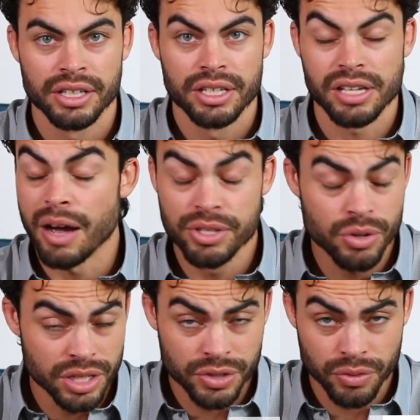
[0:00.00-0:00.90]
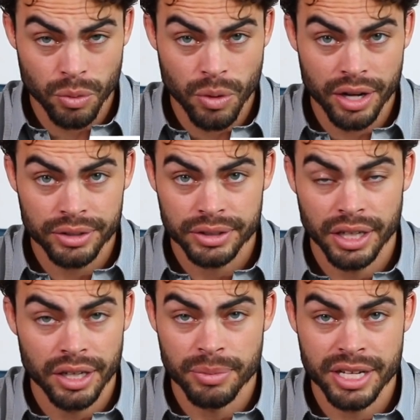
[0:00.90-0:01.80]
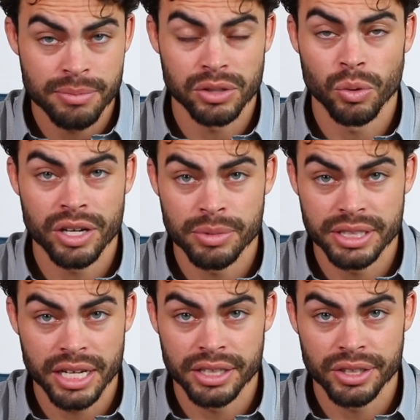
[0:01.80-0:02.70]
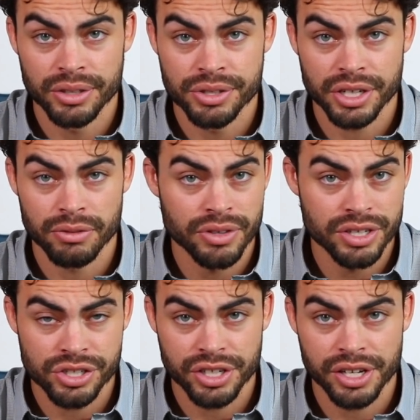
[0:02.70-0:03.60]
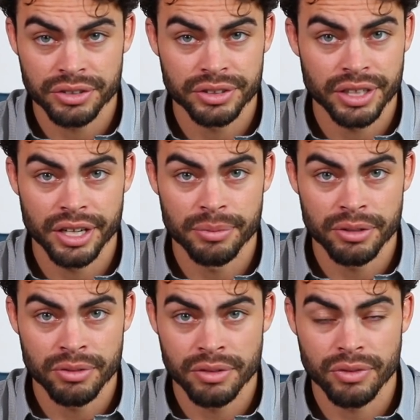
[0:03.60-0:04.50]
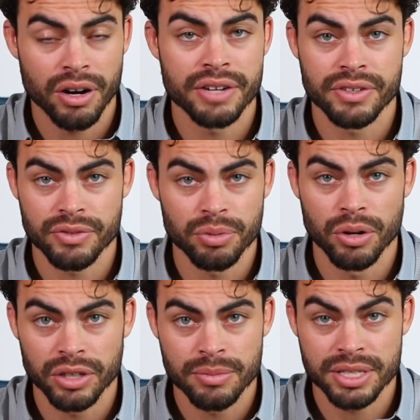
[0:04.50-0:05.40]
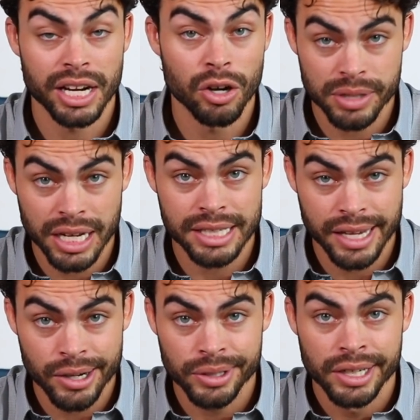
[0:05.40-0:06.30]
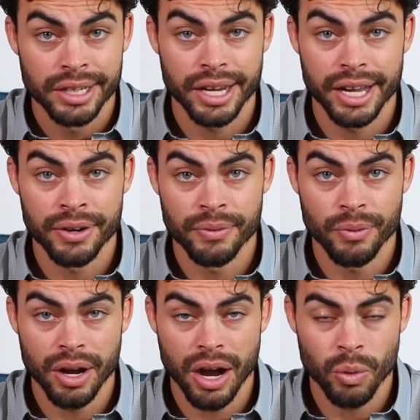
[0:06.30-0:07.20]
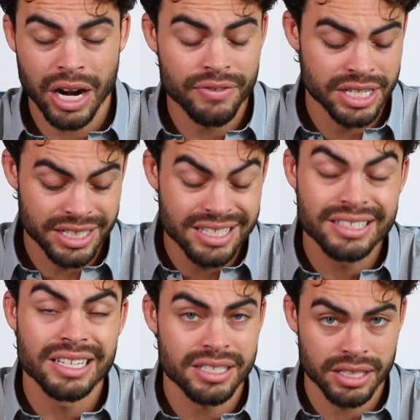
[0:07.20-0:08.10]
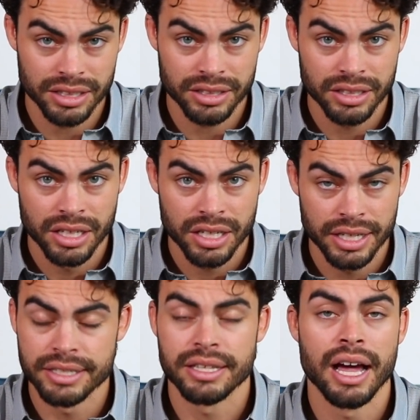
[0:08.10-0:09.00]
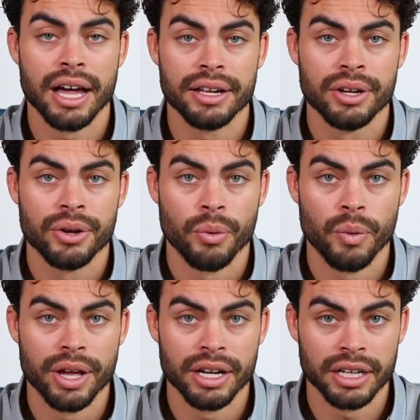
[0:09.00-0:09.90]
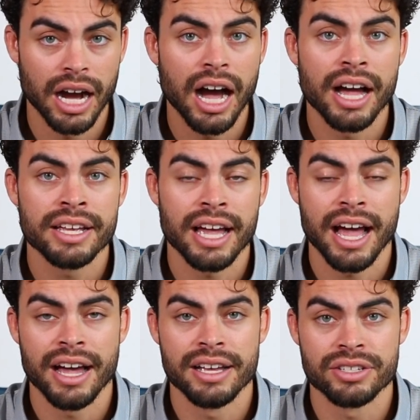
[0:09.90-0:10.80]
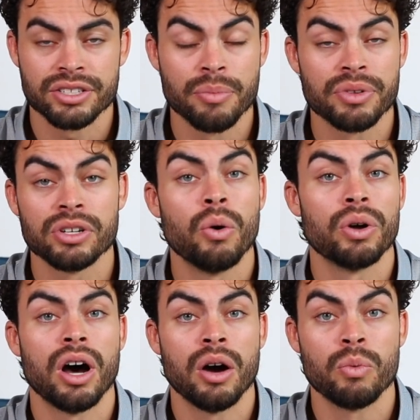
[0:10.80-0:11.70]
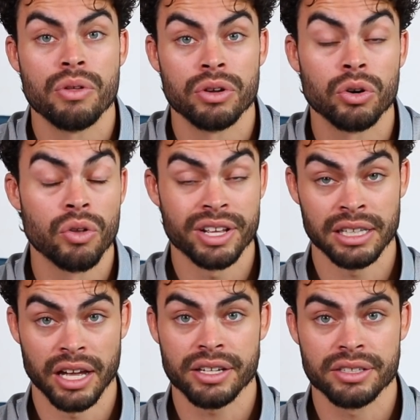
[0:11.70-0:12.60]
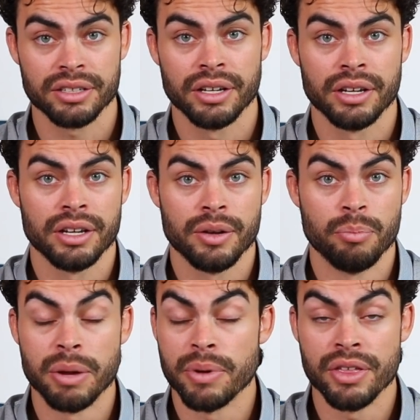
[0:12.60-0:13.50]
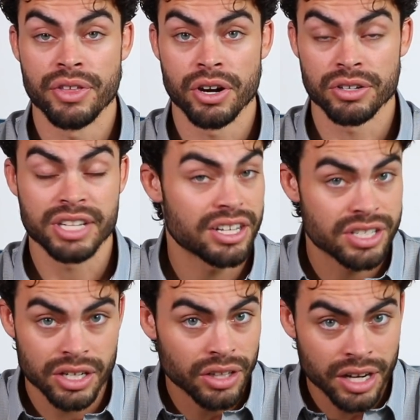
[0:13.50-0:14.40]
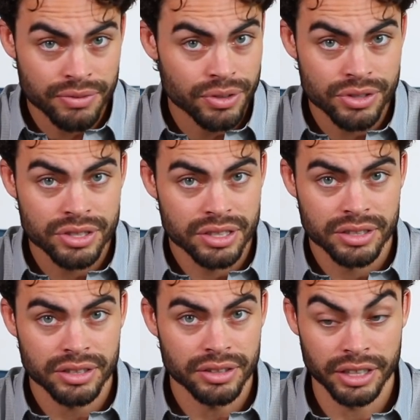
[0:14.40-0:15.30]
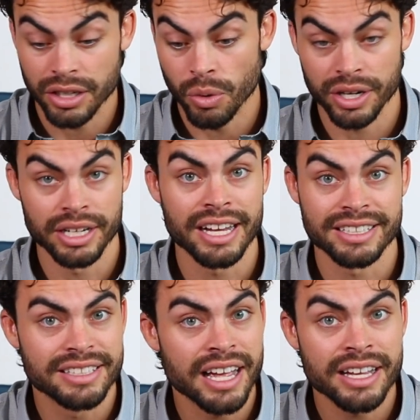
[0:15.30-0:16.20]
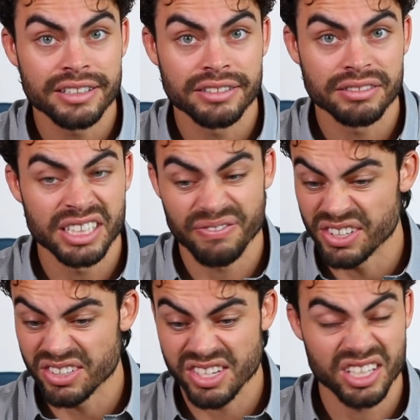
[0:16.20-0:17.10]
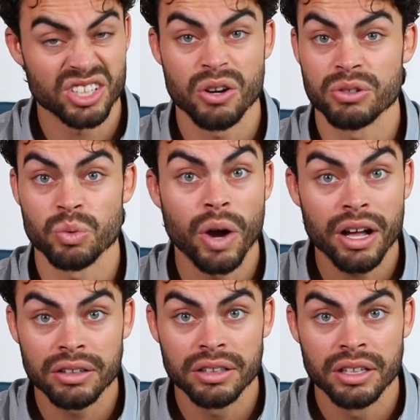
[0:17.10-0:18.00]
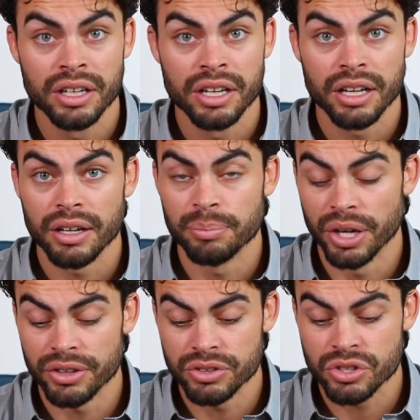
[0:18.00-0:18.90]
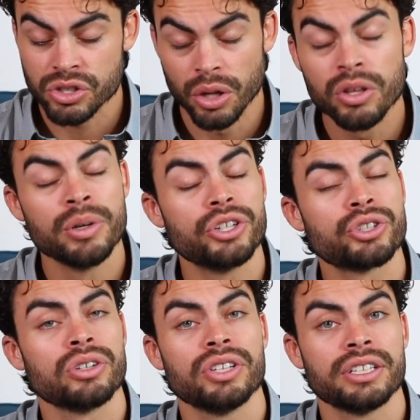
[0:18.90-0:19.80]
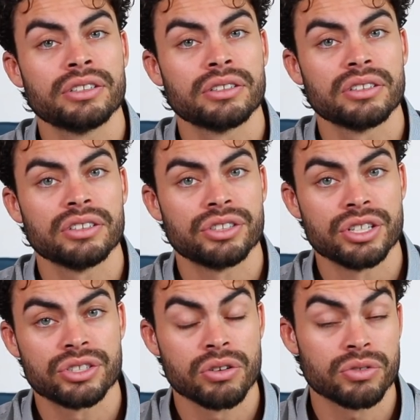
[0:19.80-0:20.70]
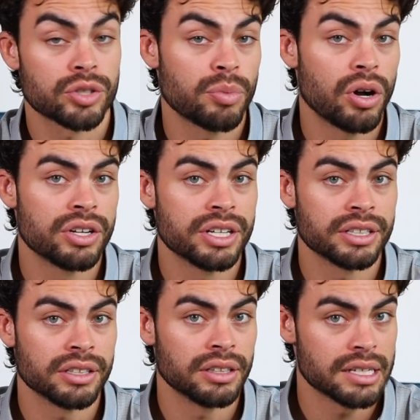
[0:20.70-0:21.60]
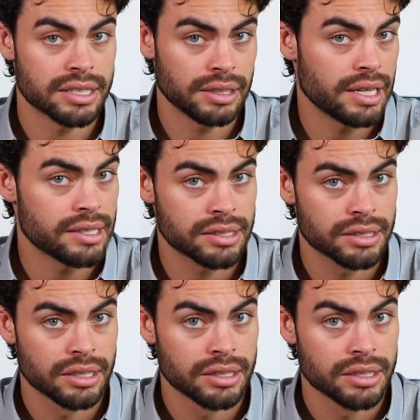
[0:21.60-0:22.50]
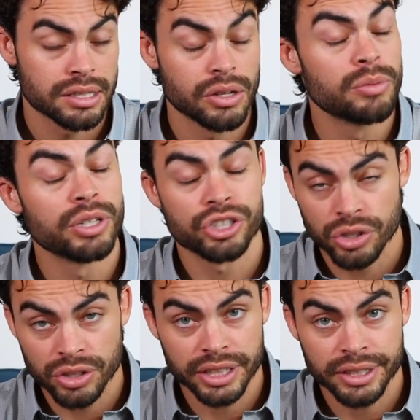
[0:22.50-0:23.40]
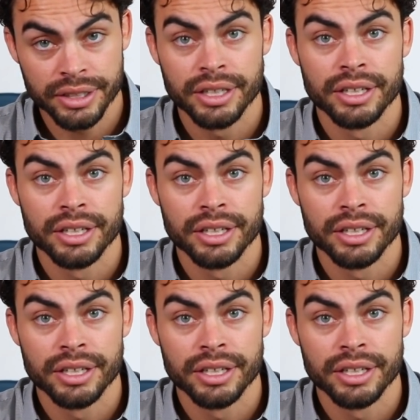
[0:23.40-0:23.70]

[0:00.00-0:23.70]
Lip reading: So I've been doing this for a while. My name is Lloyd. I'm a dating coach. I run this channel. I run a variety of different programs that help guys out. And what I've seen consistently is that when a guy has something going on with a girl that he likes, maybe they're texting a lot at first, they go on a nice date, it feels like it goes well, but slowly but surely, she starts responding less and less. Slowly but surely,